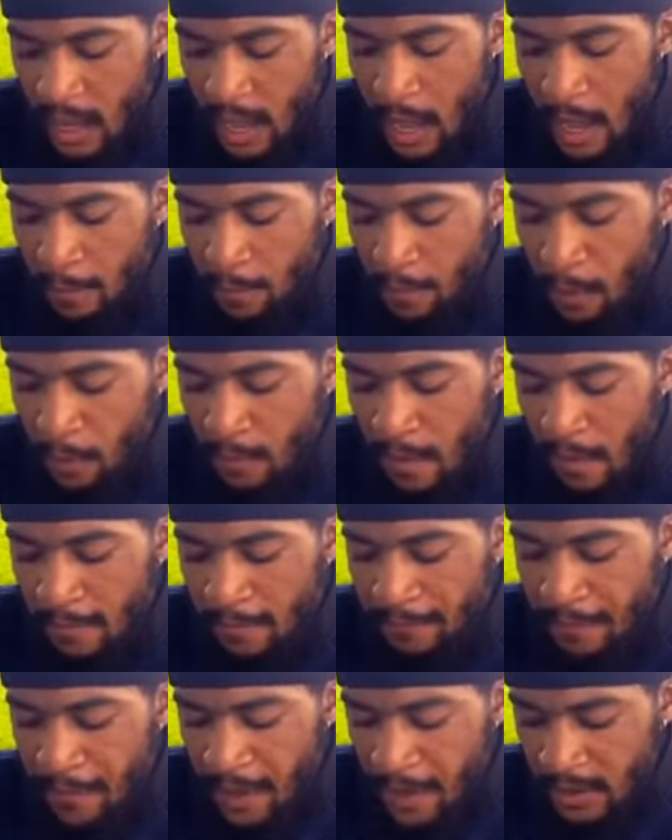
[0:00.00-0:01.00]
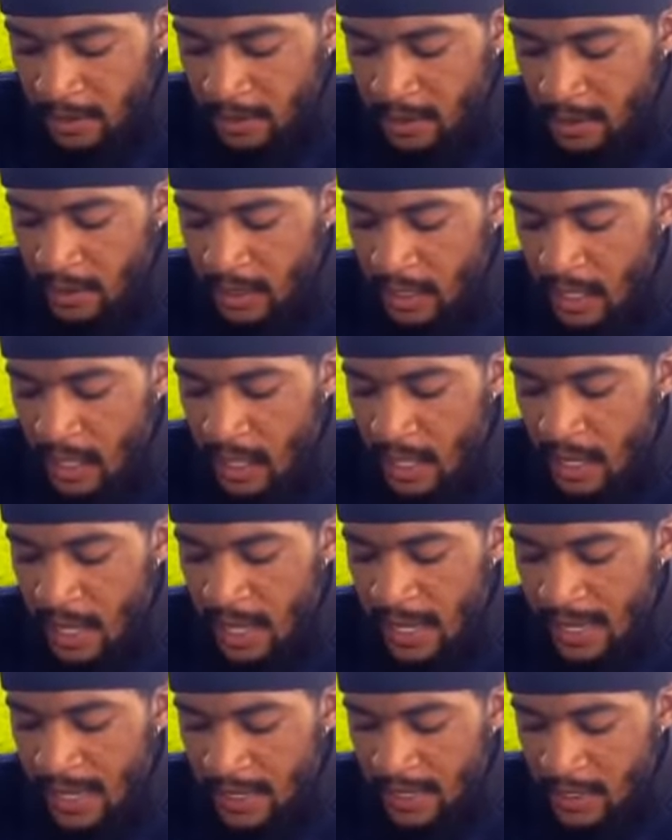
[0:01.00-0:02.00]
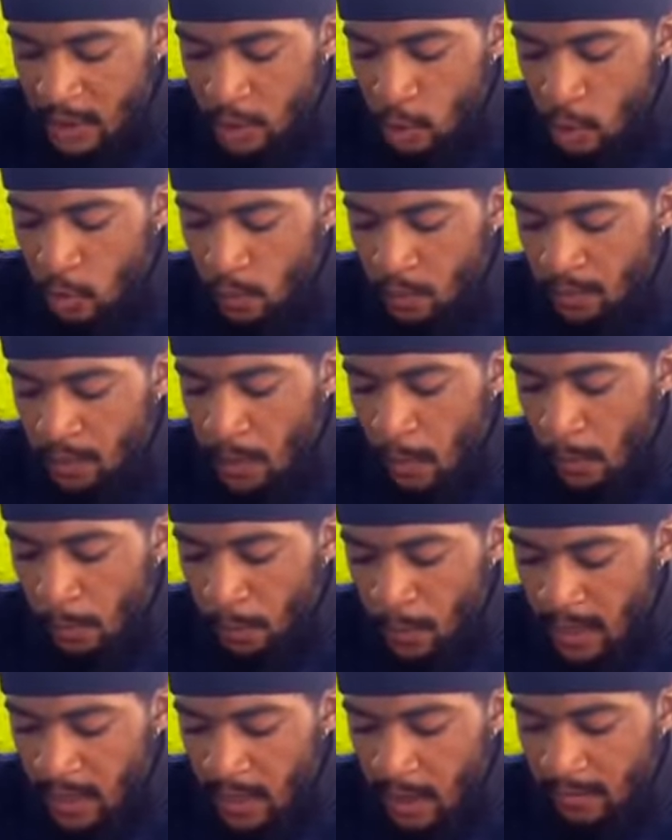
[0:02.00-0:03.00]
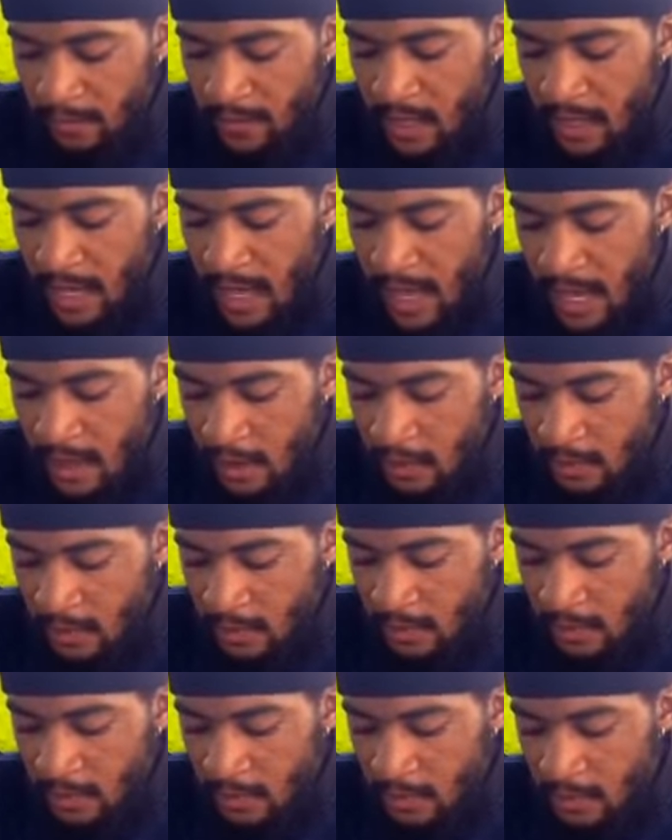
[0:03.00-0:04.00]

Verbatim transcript: and put my fingers into the print of the nails,